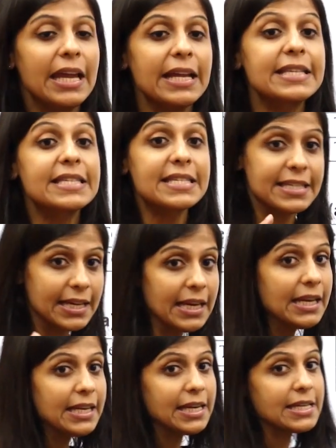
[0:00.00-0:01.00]
It
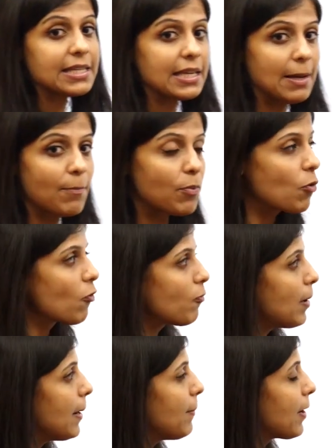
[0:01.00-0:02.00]
still needs
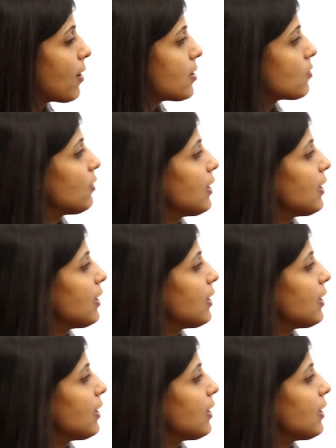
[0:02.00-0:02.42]
improvement because